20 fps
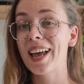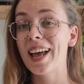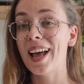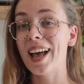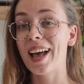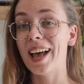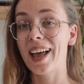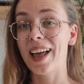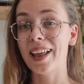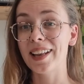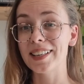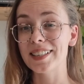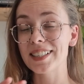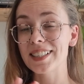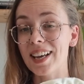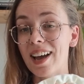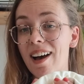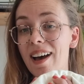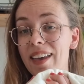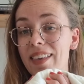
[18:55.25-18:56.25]
and
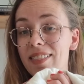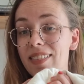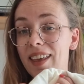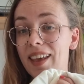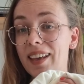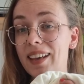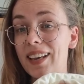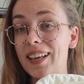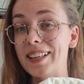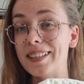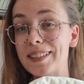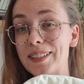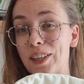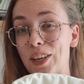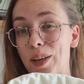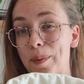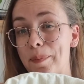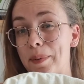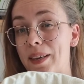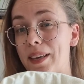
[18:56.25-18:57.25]
I think it's going
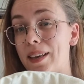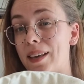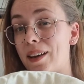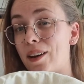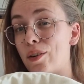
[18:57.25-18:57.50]
to be